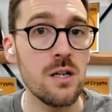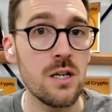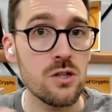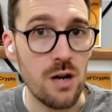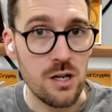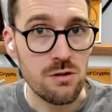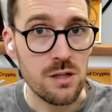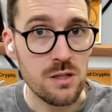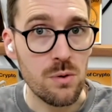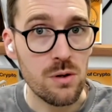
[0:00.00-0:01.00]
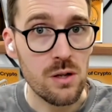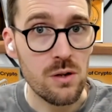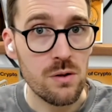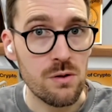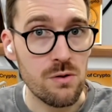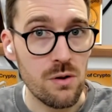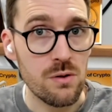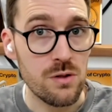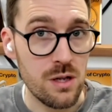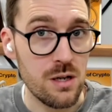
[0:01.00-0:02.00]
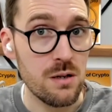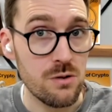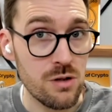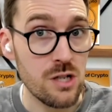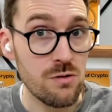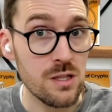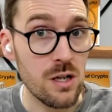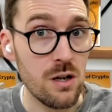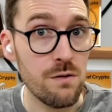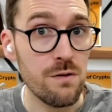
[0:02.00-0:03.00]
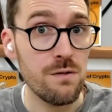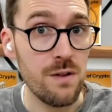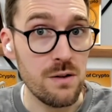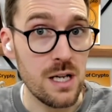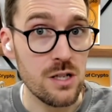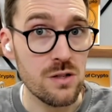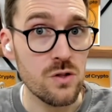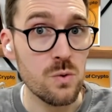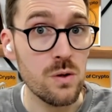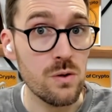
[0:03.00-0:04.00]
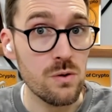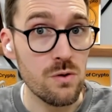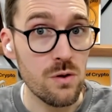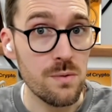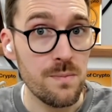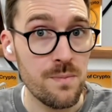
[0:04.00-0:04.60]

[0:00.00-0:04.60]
treasuries will grow, the treasuries of foundations will grow.